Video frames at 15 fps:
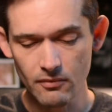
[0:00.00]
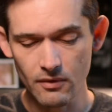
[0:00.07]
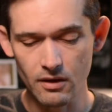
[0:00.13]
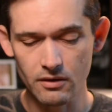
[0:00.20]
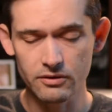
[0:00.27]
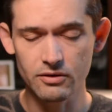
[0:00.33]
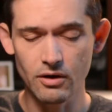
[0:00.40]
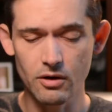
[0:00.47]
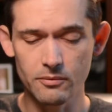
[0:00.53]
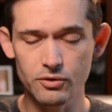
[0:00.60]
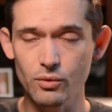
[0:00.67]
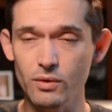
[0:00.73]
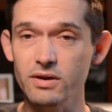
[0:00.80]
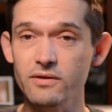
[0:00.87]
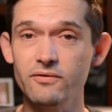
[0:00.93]
Psalm
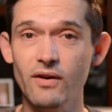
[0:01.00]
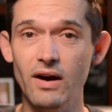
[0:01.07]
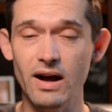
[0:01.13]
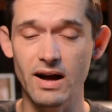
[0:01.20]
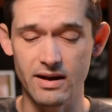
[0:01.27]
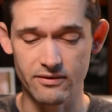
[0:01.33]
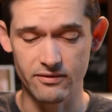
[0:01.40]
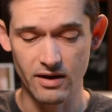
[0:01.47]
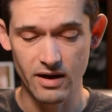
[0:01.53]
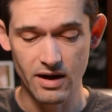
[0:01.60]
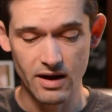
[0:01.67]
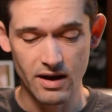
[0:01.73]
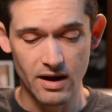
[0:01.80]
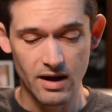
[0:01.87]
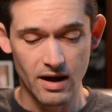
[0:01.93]
25.
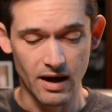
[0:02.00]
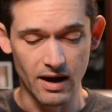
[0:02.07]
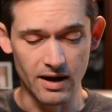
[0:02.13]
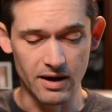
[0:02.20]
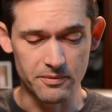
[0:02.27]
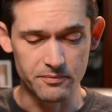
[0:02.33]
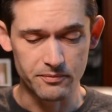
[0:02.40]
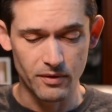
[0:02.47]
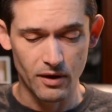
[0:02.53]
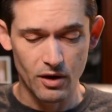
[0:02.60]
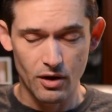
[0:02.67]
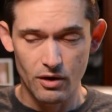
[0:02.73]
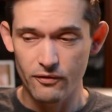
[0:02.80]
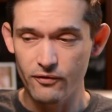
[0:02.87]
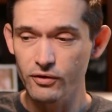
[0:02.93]
Um,
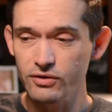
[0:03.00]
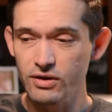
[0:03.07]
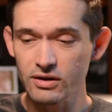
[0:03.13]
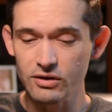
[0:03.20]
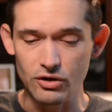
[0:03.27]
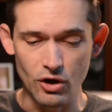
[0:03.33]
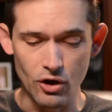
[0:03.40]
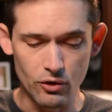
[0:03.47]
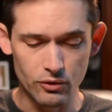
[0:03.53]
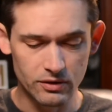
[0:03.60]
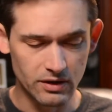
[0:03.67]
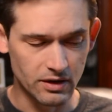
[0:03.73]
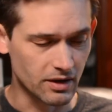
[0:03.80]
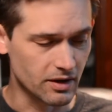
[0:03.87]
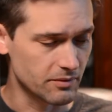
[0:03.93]
First thing to note
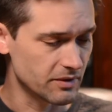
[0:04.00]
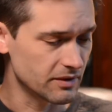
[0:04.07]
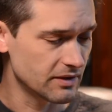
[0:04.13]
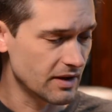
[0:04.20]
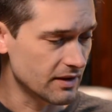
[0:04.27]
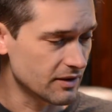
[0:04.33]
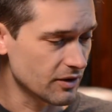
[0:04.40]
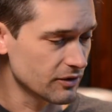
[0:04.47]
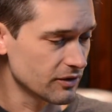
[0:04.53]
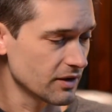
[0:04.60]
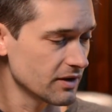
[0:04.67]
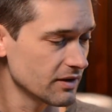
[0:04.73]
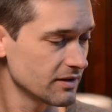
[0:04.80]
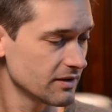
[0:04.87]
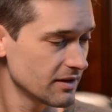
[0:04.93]
um, is that there's
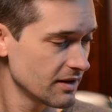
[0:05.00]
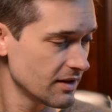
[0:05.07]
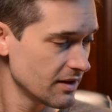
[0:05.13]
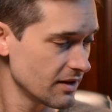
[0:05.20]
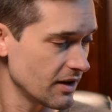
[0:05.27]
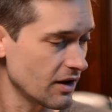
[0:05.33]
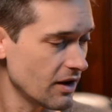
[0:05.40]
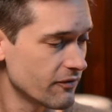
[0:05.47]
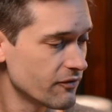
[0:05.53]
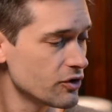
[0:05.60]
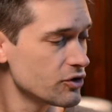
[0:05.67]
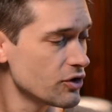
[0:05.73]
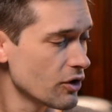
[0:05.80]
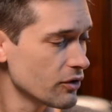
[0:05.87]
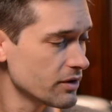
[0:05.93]
a, a
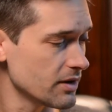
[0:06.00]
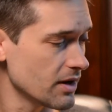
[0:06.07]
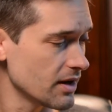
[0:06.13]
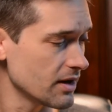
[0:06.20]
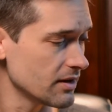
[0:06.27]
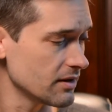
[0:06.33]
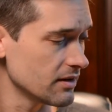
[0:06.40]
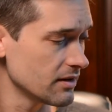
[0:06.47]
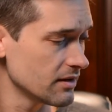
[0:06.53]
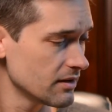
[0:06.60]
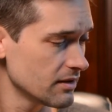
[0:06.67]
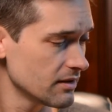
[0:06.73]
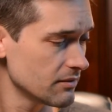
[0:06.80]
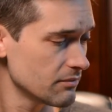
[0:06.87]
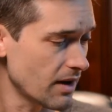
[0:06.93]
footnote in, in,
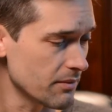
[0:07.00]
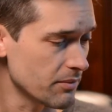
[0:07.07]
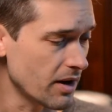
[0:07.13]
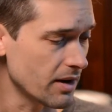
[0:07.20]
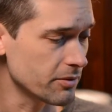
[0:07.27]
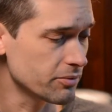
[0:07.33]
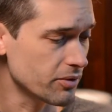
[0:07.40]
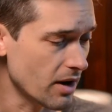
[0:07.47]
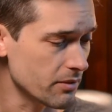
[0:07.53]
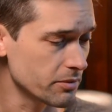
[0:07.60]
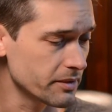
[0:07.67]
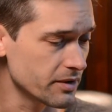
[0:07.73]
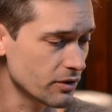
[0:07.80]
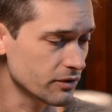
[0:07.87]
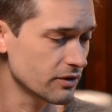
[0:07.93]
my Bible,
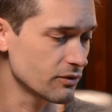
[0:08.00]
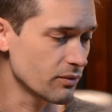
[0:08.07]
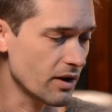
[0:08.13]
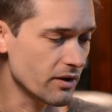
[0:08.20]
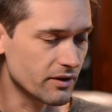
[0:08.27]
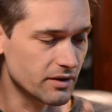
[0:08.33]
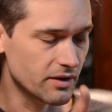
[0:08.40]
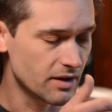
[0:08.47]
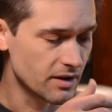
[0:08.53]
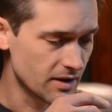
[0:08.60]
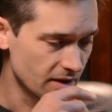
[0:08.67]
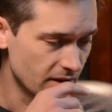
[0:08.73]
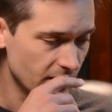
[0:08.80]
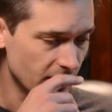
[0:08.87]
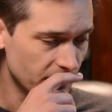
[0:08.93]
probably yours as well, that
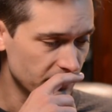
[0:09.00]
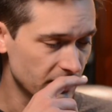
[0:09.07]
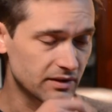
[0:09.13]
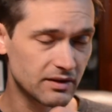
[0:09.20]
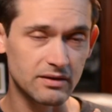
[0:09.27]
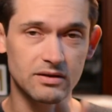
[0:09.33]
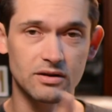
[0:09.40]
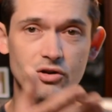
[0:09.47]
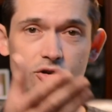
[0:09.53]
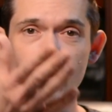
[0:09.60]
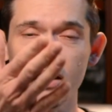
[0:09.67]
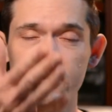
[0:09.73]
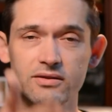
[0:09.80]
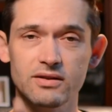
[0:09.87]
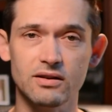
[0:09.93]
um, this is an
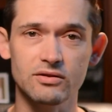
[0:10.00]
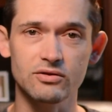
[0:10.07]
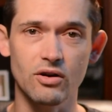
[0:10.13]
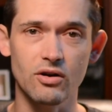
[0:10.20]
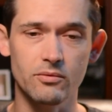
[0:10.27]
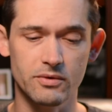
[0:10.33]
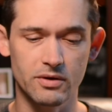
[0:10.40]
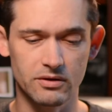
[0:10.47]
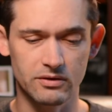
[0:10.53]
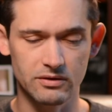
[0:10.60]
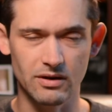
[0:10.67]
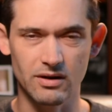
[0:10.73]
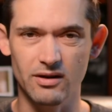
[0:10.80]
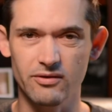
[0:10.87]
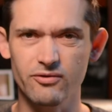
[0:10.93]
acrostic psalm. There's
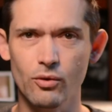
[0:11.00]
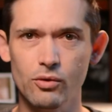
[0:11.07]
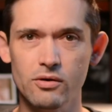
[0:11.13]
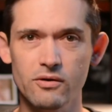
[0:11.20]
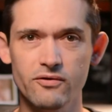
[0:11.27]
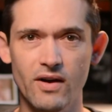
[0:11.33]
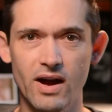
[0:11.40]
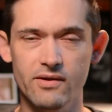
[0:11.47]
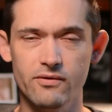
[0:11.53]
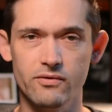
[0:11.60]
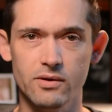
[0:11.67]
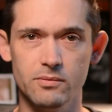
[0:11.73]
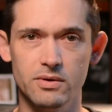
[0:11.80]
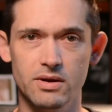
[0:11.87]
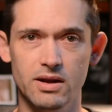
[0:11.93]
uh, four or five of
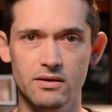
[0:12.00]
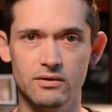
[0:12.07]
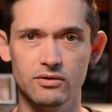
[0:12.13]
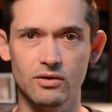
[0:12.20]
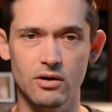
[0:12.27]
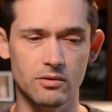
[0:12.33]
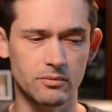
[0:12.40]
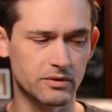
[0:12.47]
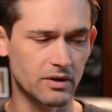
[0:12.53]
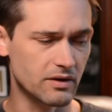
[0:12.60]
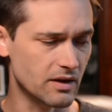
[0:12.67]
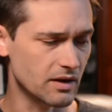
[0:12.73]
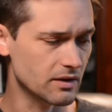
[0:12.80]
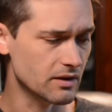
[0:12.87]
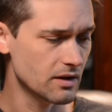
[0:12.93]
them in Psalms, I
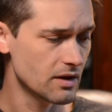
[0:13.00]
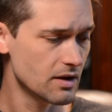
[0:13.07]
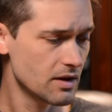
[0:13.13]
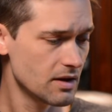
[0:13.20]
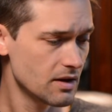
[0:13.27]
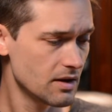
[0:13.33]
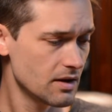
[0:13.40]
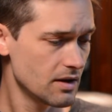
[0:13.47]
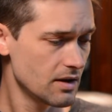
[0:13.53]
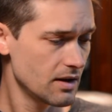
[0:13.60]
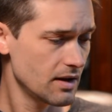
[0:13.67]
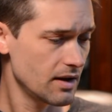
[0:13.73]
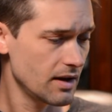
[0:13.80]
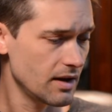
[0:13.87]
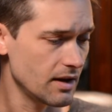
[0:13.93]
think,
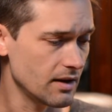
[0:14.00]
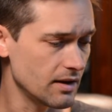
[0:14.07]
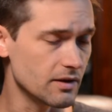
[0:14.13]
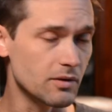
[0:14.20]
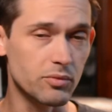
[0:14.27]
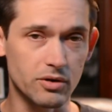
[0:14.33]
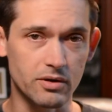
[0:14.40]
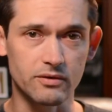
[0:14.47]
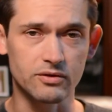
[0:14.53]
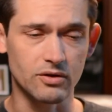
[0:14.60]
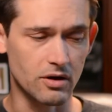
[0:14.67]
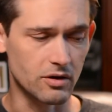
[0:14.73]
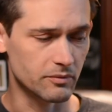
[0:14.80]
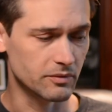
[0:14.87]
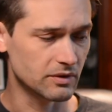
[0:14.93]
uh, in the book of
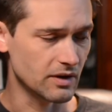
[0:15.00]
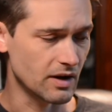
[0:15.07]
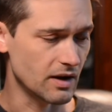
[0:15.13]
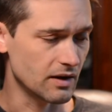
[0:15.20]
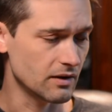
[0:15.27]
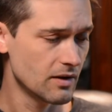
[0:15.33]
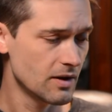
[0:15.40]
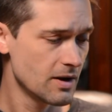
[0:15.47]
Psalms. And